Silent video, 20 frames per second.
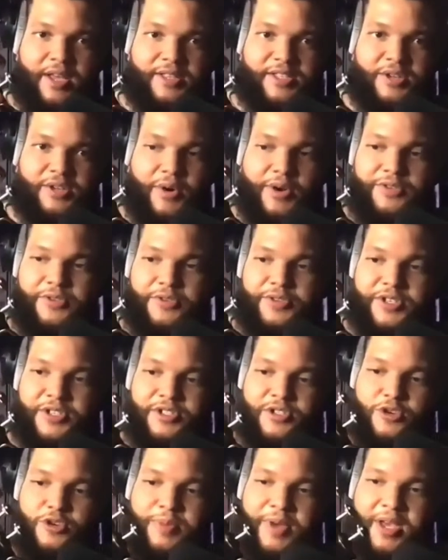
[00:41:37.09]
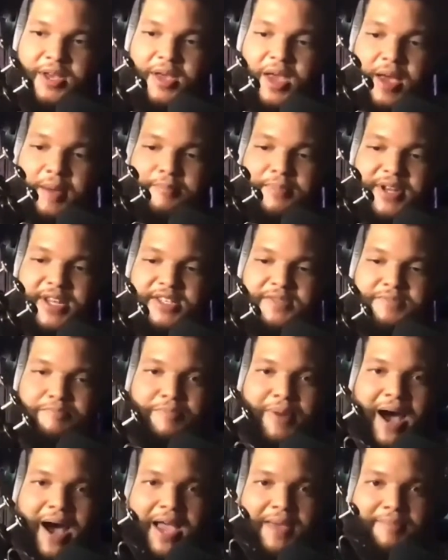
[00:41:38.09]
It's going through this tubing, but it's
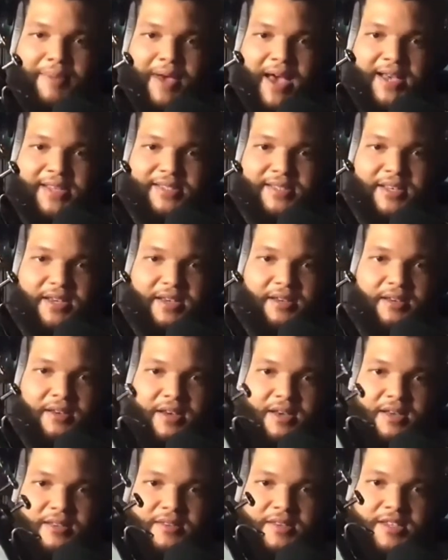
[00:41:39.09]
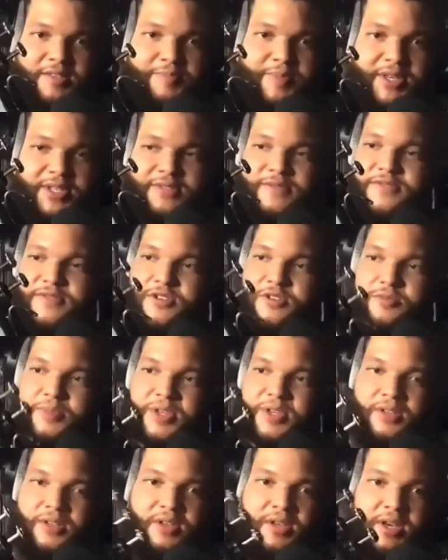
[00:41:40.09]
bypassing this piece of
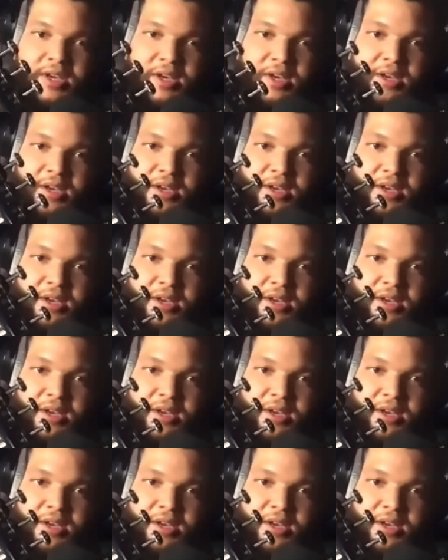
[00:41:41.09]
tubing,